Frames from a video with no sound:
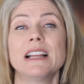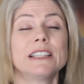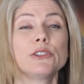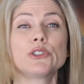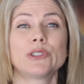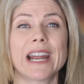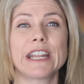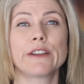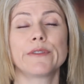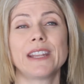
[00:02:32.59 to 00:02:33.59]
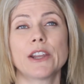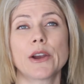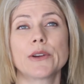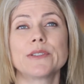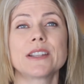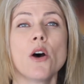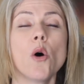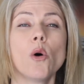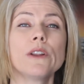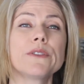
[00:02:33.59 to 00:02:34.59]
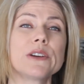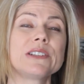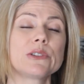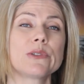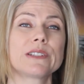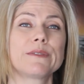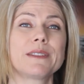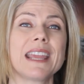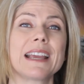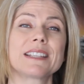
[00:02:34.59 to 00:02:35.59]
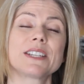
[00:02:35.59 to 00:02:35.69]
little training videos, all of those sorts of things.